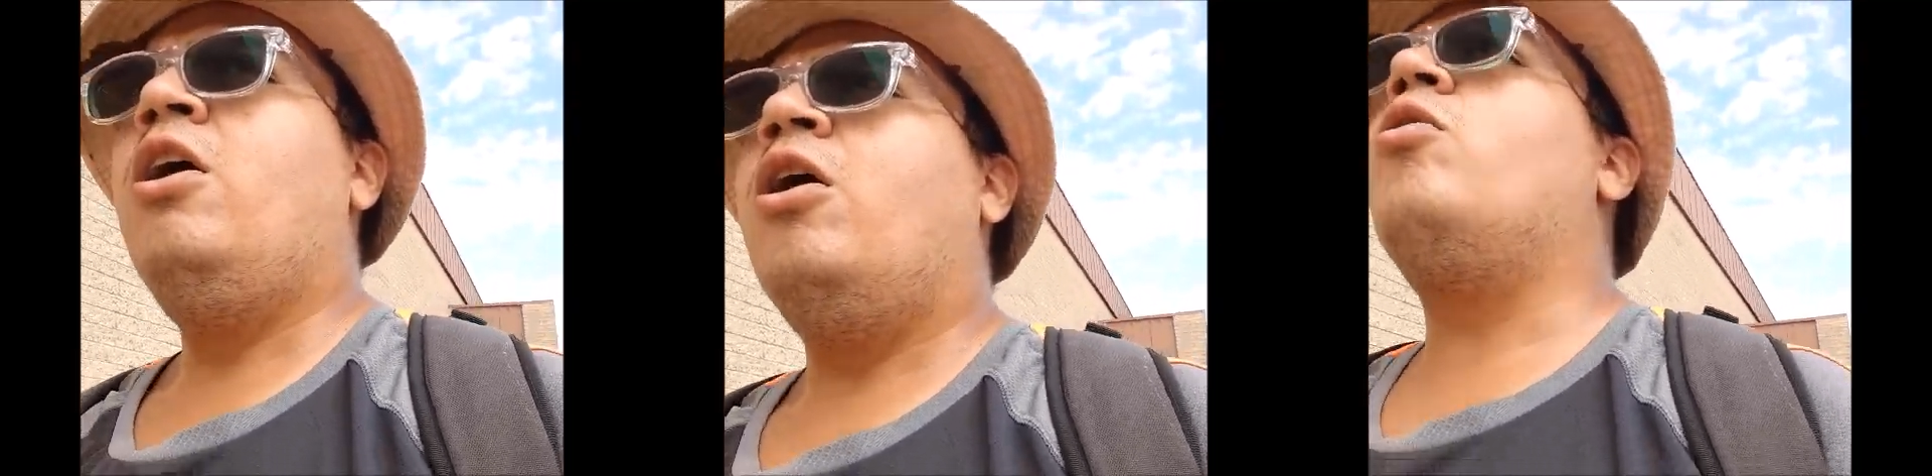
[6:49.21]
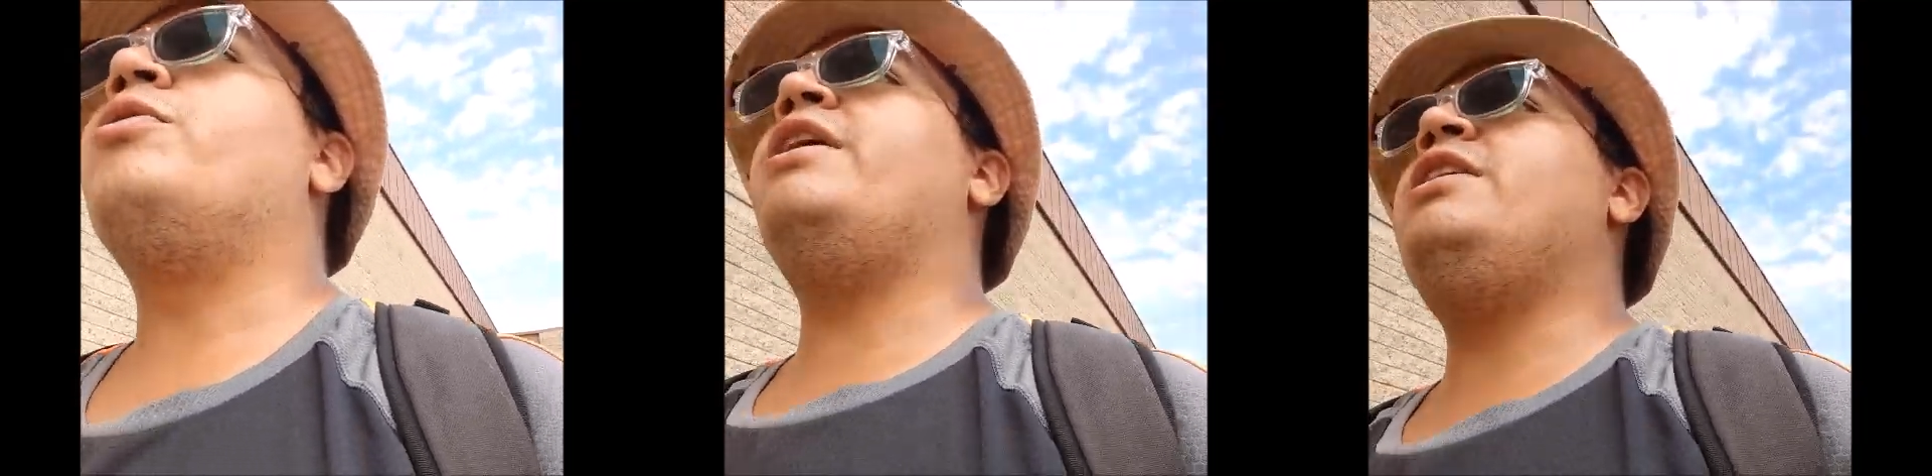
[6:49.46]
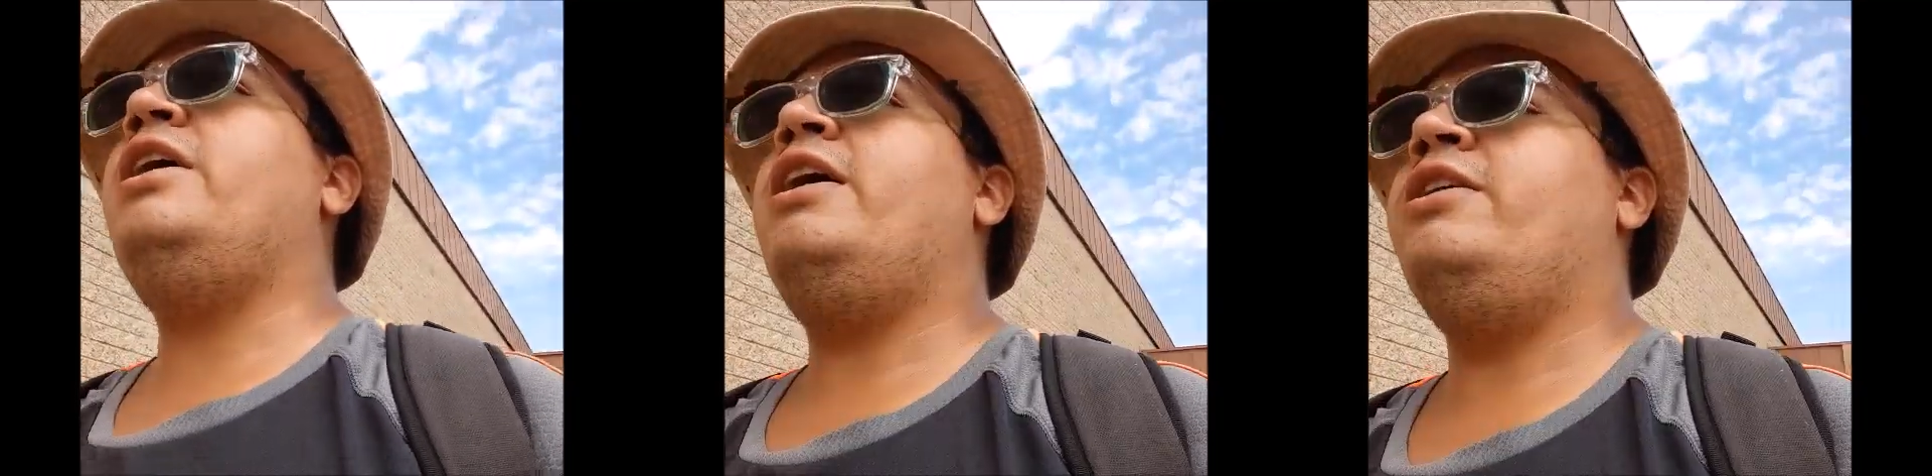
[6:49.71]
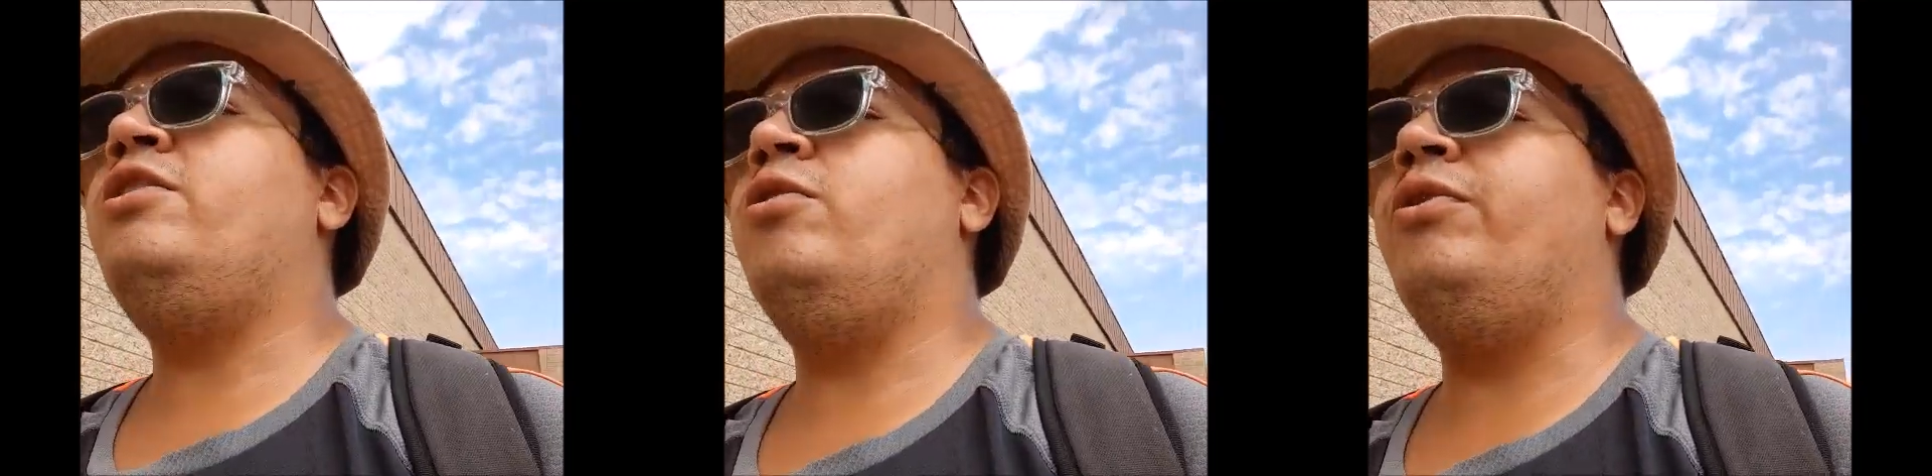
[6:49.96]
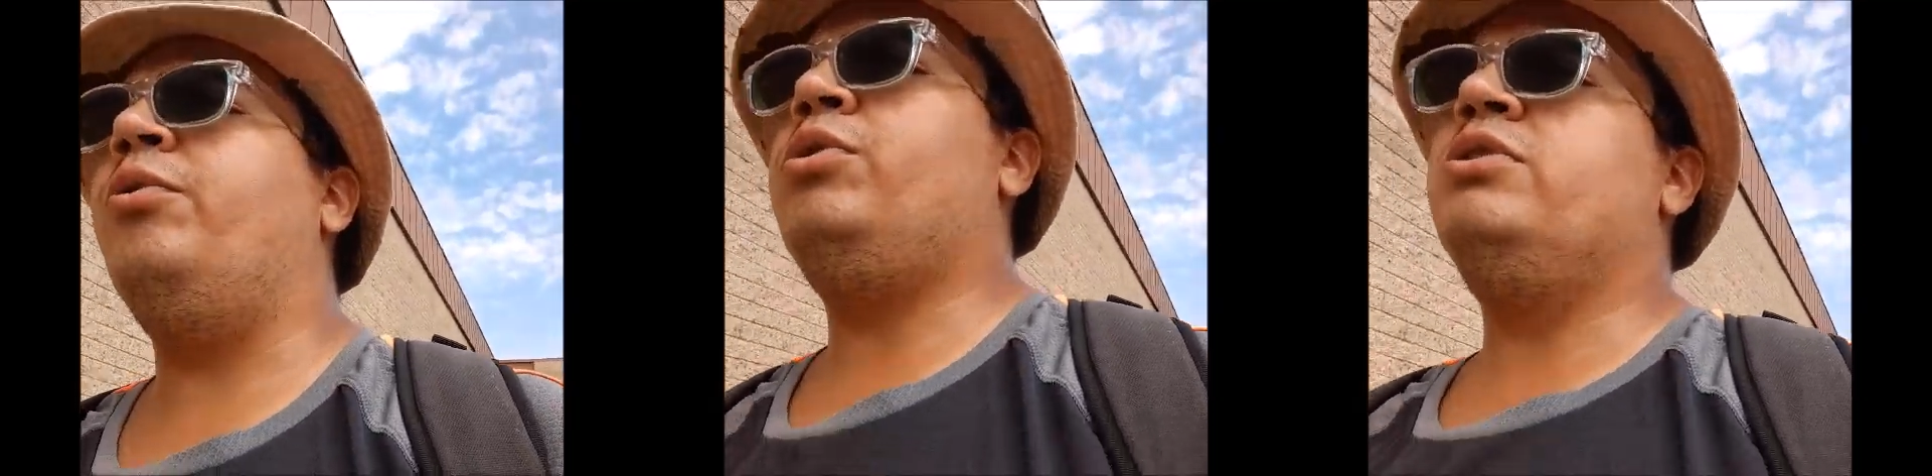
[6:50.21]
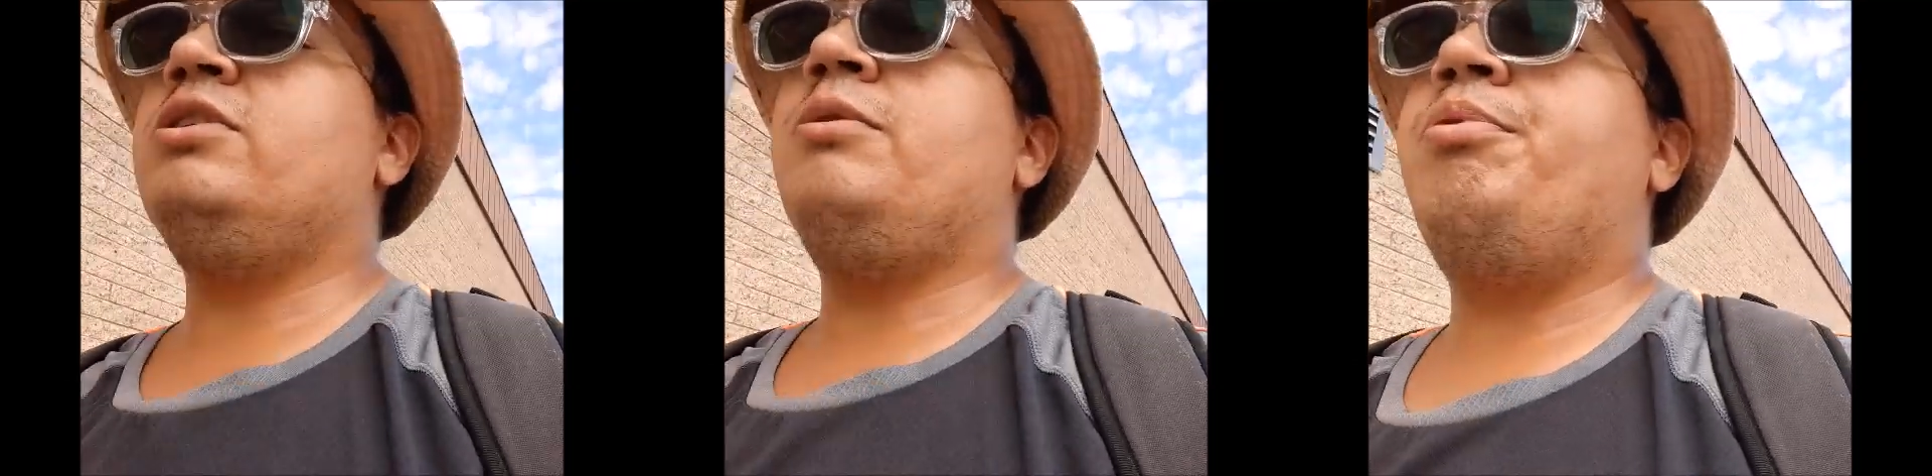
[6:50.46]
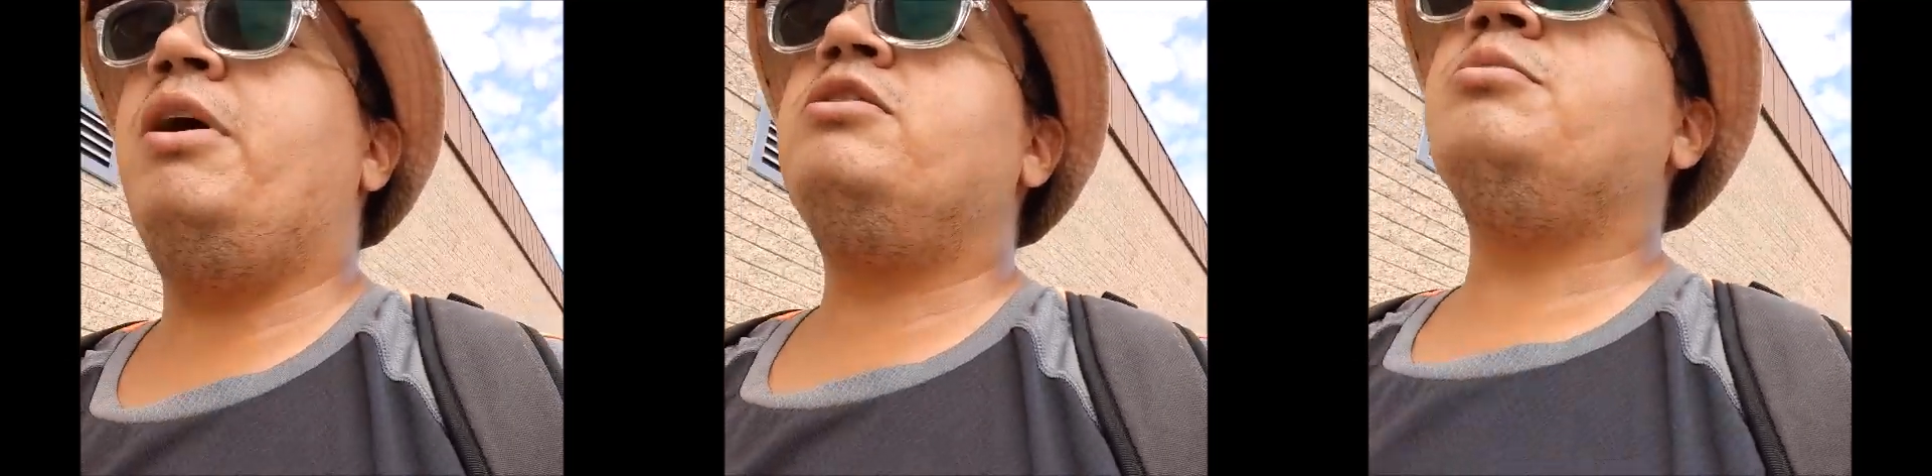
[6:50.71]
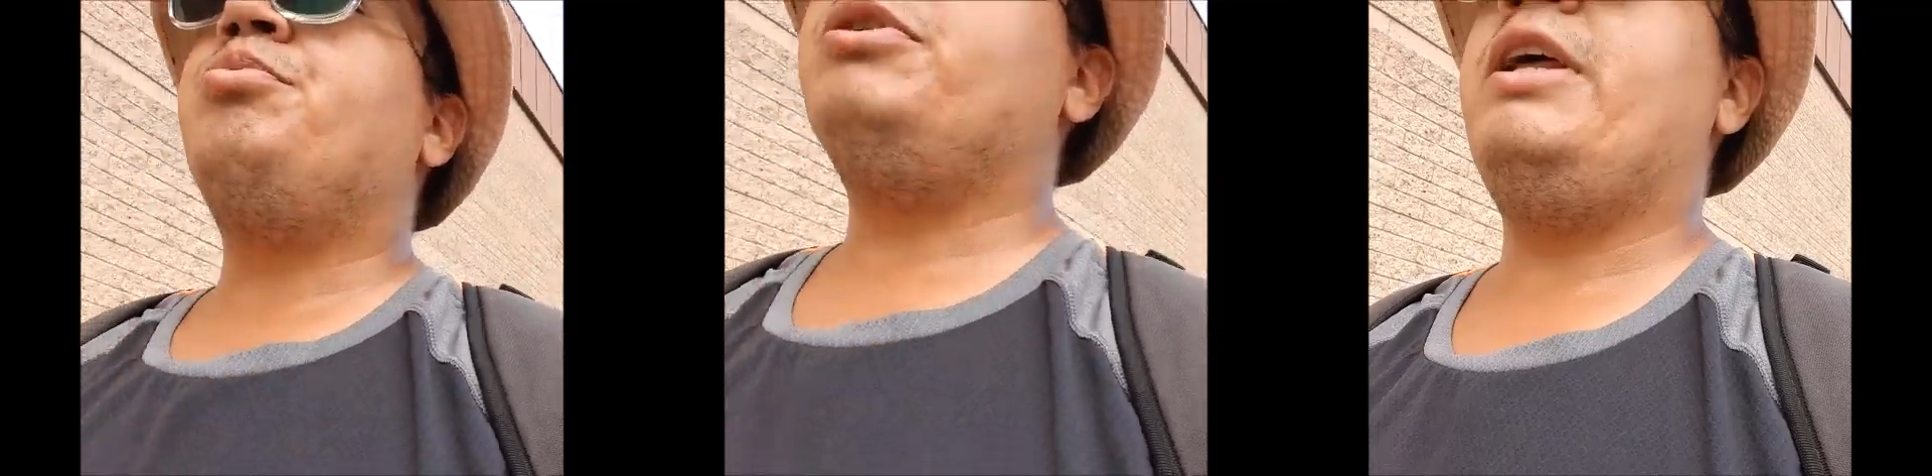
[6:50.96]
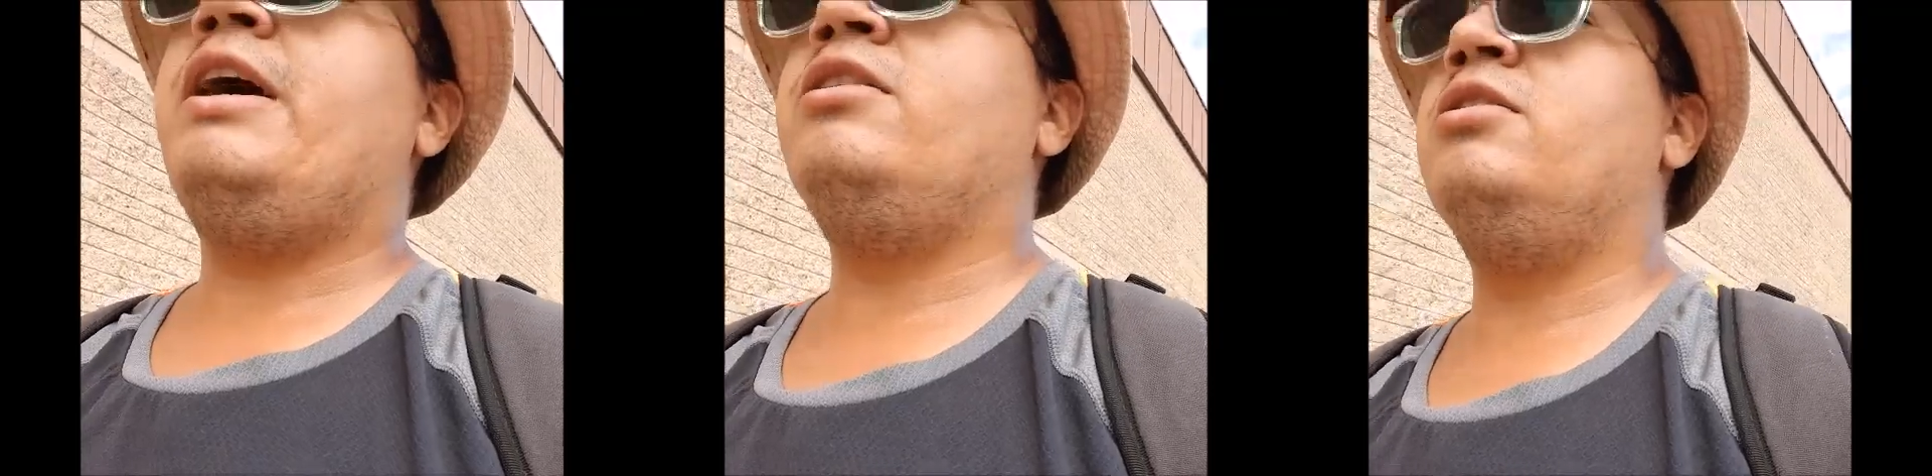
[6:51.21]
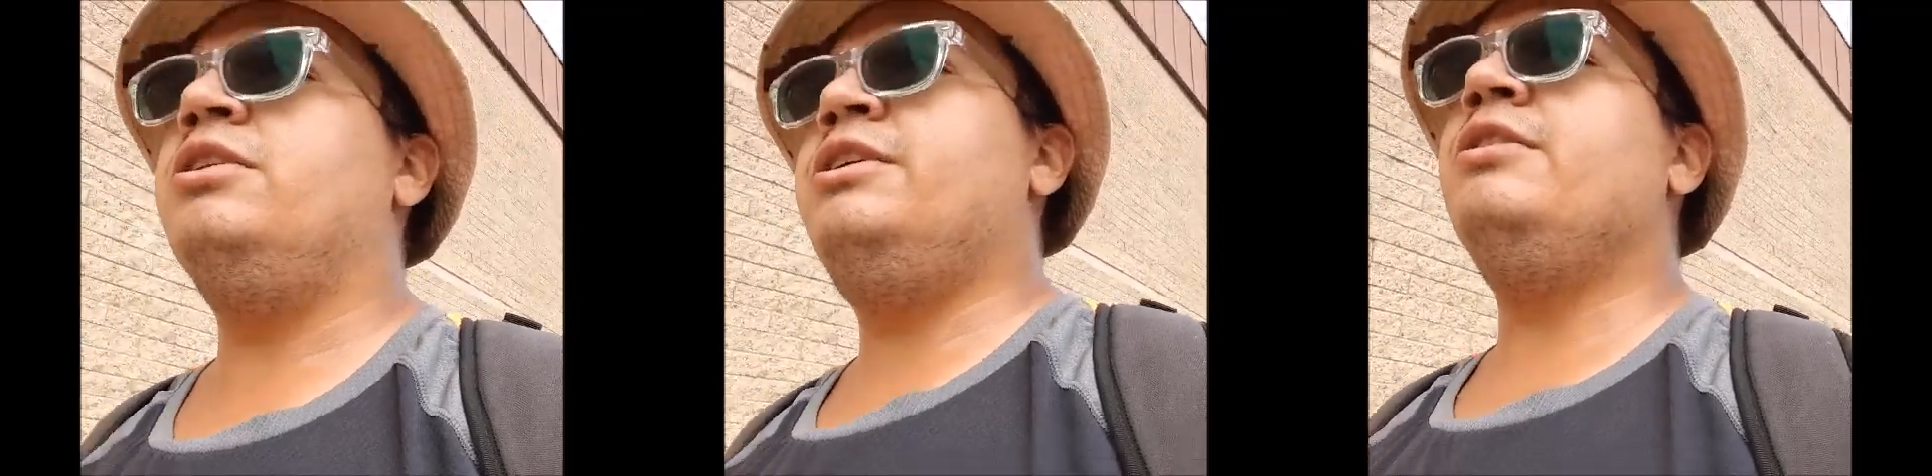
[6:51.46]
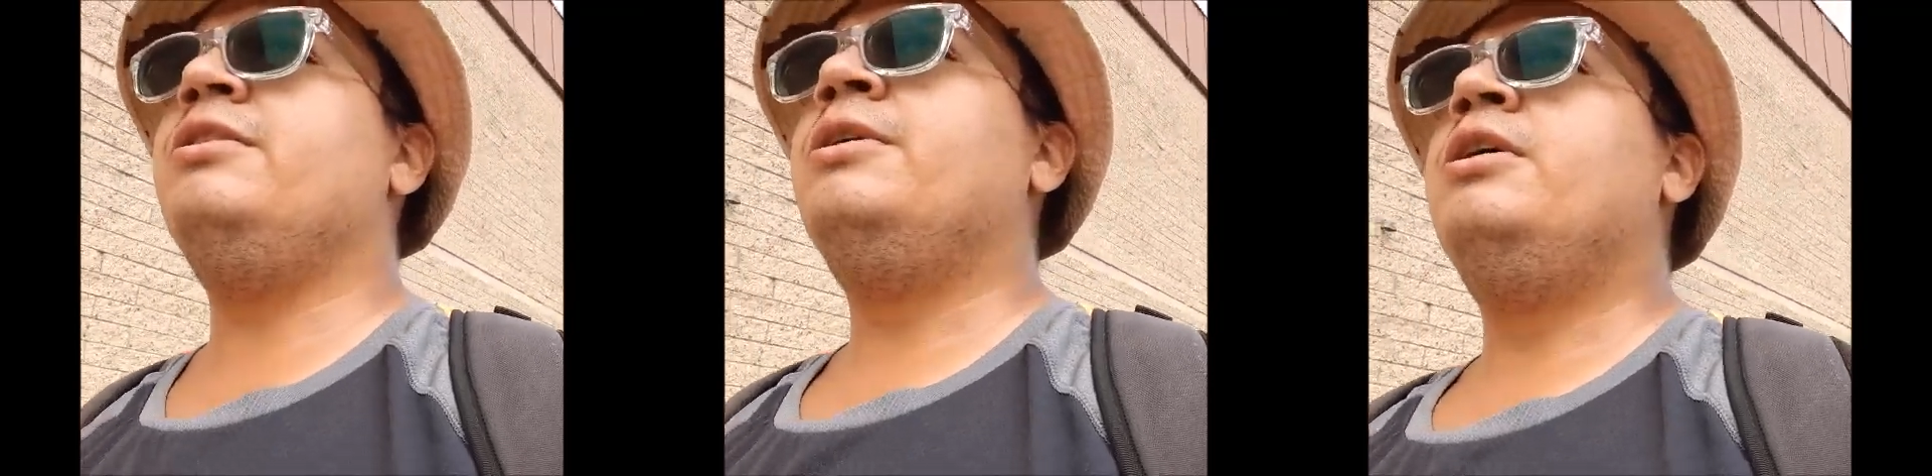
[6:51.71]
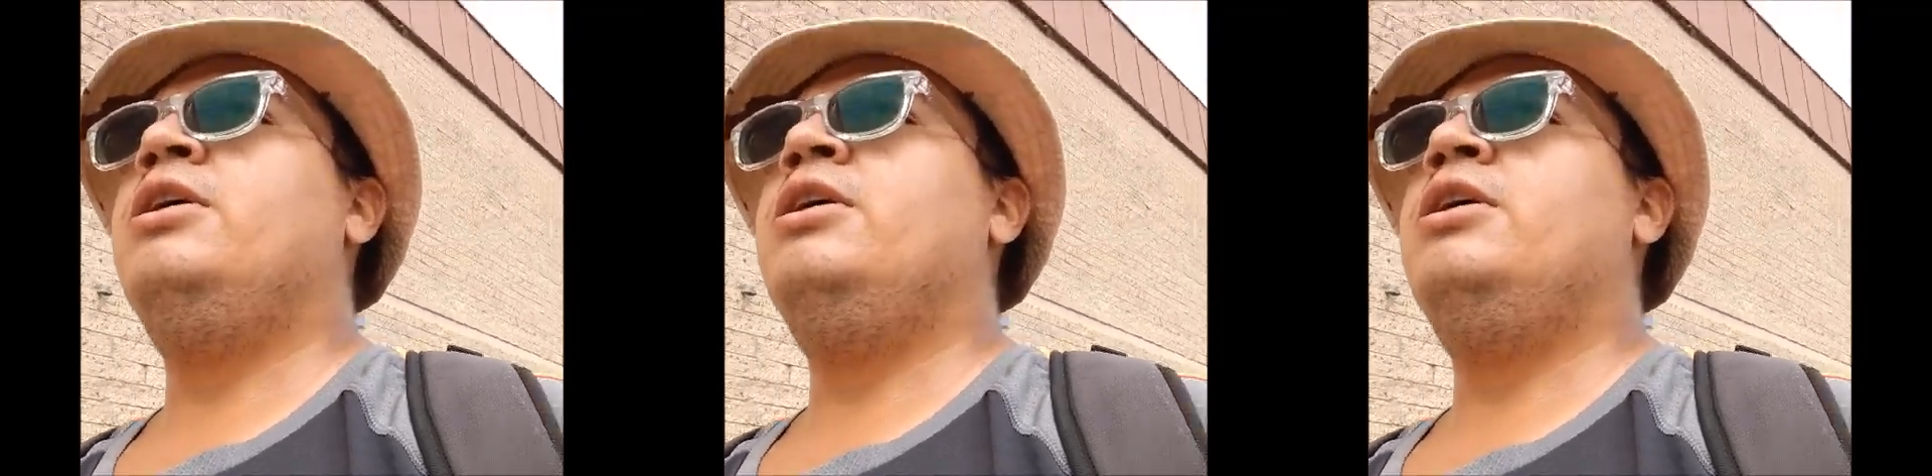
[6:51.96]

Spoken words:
okay, yeah, you know, there was a deposit put down on this.